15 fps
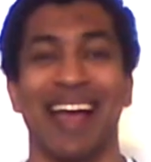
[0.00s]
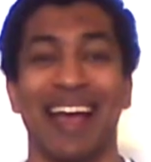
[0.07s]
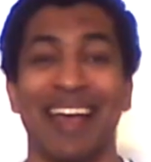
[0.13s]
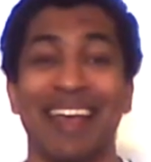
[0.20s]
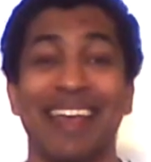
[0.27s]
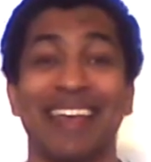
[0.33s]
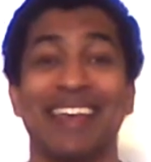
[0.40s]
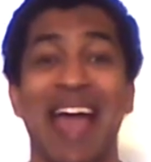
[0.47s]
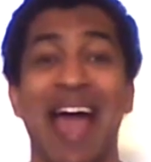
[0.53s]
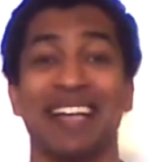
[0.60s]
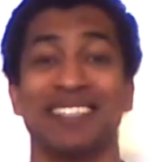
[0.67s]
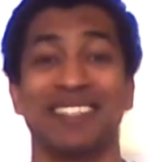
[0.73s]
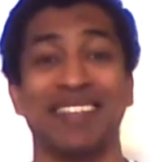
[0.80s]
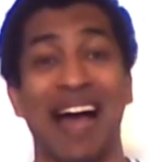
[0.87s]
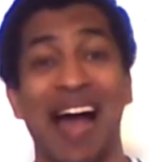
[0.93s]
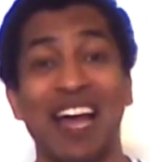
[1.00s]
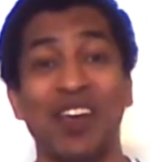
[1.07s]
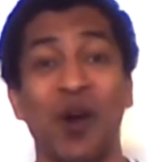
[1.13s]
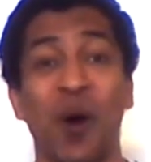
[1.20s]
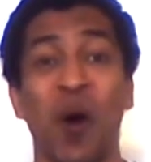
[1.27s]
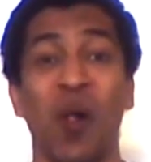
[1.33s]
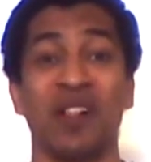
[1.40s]
Yes,
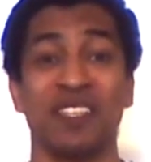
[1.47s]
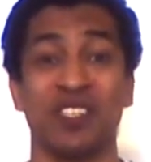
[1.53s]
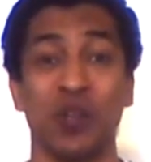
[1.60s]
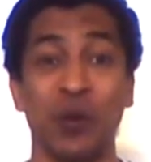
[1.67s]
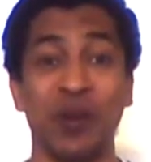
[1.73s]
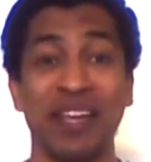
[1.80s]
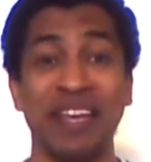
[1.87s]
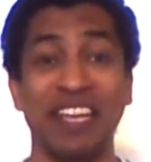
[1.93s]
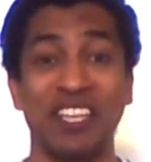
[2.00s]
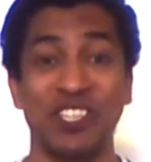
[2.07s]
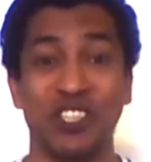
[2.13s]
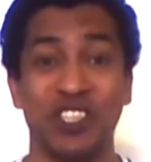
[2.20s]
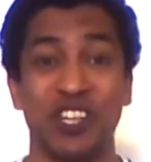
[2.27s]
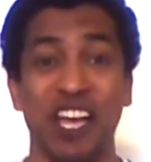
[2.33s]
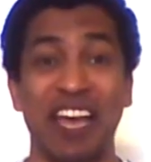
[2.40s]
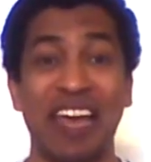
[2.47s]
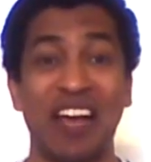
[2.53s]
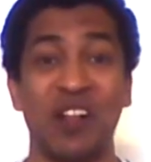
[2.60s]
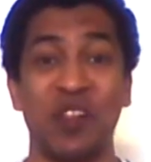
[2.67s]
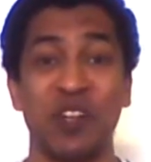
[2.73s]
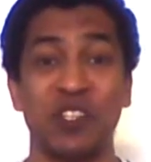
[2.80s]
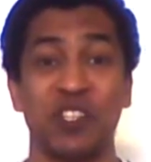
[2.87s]
I also teach
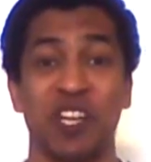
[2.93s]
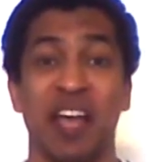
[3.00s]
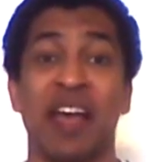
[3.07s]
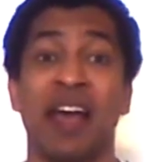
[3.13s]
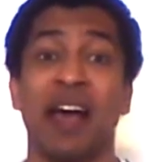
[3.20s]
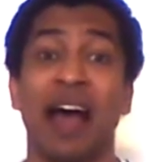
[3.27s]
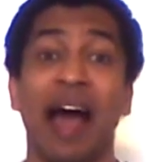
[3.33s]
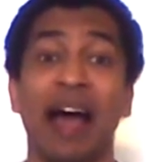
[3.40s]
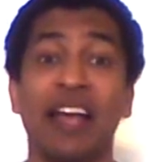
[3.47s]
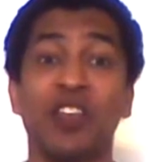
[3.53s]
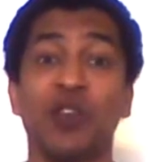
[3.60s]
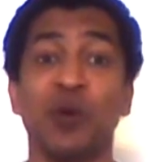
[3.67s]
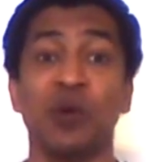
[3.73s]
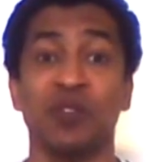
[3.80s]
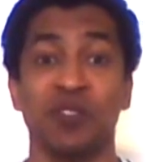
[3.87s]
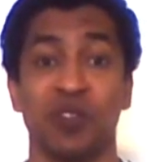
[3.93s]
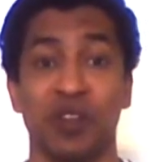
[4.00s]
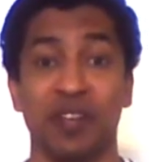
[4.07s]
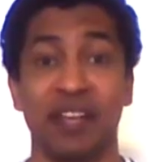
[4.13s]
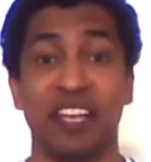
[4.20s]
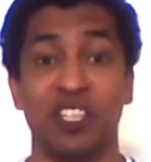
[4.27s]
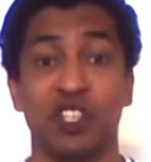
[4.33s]
English. I used to
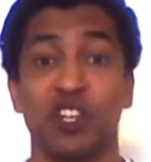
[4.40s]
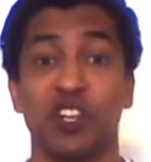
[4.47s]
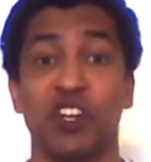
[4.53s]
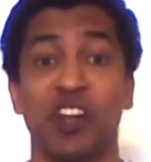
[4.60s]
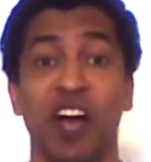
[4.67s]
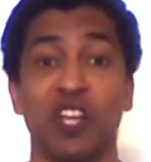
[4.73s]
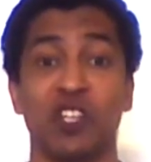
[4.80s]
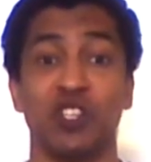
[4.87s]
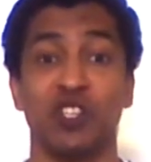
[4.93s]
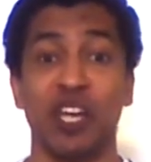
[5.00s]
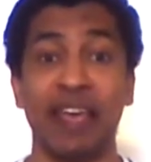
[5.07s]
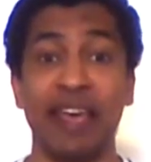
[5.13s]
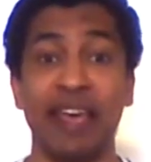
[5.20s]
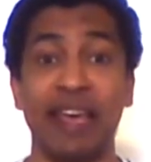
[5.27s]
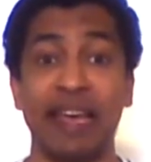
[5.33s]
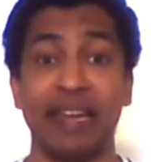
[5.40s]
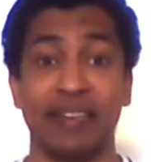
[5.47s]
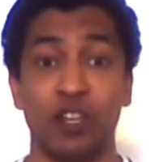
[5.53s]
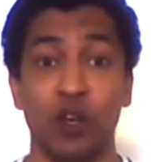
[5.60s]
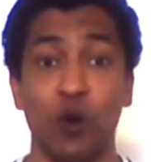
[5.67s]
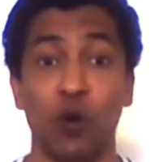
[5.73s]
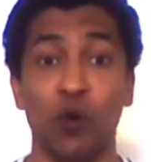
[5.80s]
teach Dutch
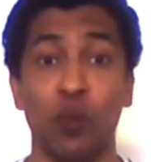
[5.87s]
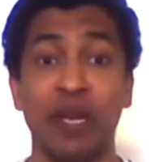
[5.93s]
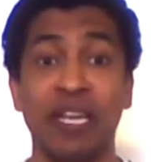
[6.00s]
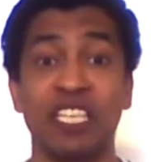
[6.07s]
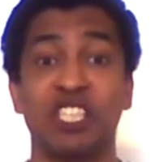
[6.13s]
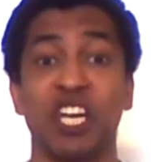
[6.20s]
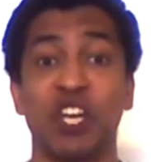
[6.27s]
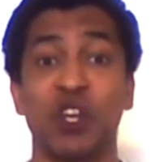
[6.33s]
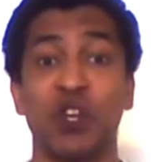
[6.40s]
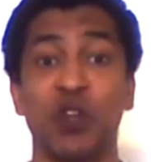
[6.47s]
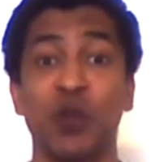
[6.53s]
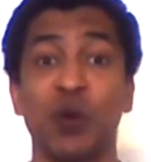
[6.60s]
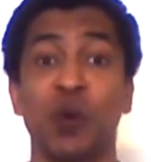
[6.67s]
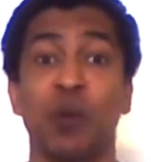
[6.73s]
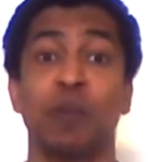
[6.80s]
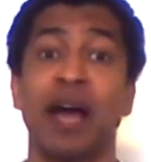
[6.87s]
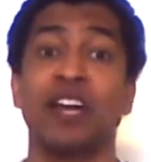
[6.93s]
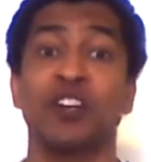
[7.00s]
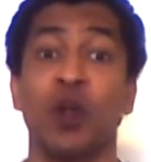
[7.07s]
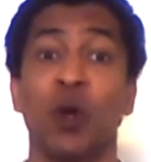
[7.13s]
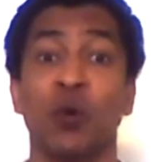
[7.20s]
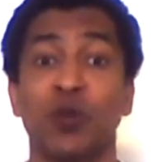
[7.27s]
and Norwegian too,
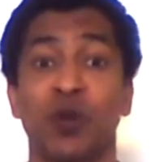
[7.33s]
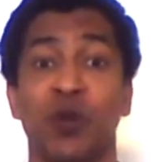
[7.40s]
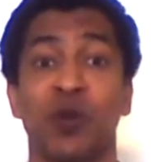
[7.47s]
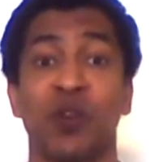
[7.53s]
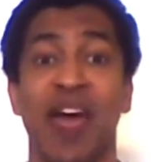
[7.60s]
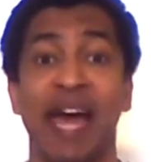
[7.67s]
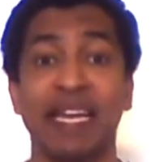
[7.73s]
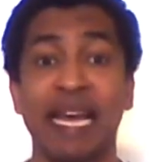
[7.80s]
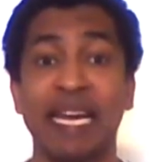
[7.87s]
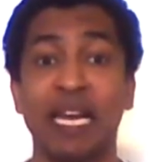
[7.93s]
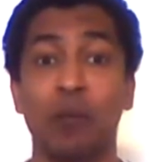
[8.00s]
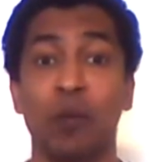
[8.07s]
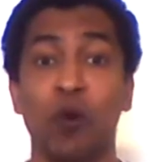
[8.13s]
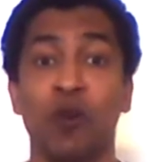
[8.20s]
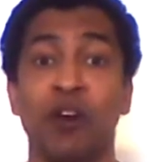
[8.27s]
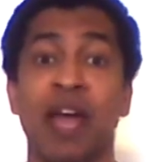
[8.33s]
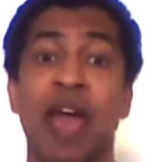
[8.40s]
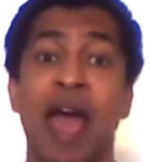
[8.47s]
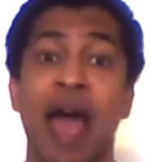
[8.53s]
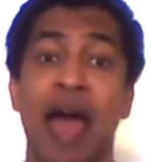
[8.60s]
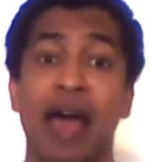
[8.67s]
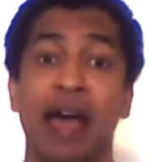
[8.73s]
but don't do that anymore
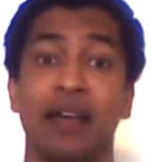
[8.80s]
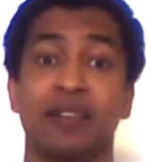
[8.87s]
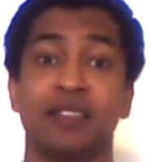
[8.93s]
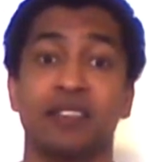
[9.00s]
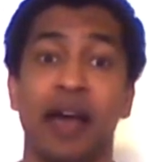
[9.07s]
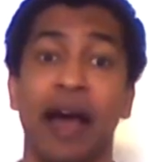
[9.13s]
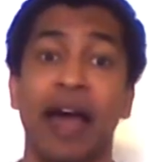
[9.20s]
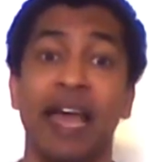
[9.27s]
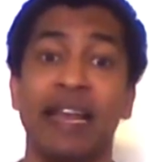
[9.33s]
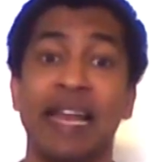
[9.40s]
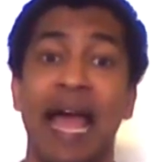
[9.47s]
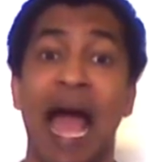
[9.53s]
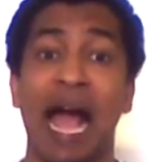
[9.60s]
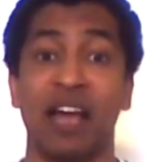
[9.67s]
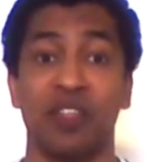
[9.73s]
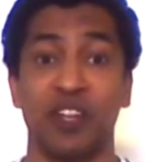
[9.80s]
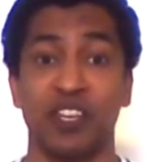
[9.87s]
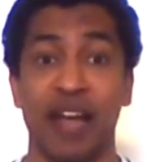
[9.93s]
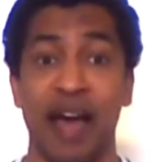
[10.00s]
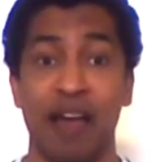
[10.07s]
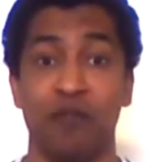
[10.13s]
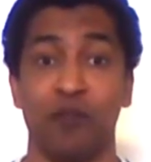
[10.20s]
as I lack the
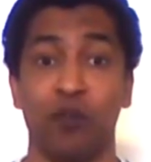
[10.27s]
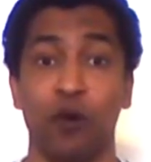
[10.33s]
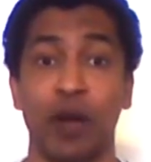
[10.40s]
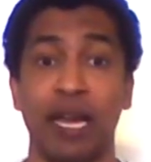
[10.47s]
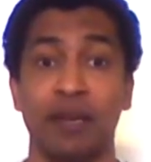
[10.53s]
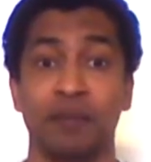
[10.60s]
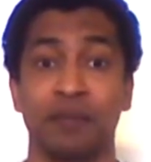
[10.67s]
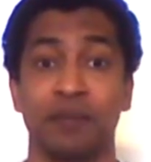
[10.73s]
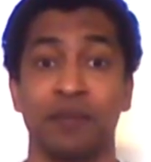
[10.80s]
time for it.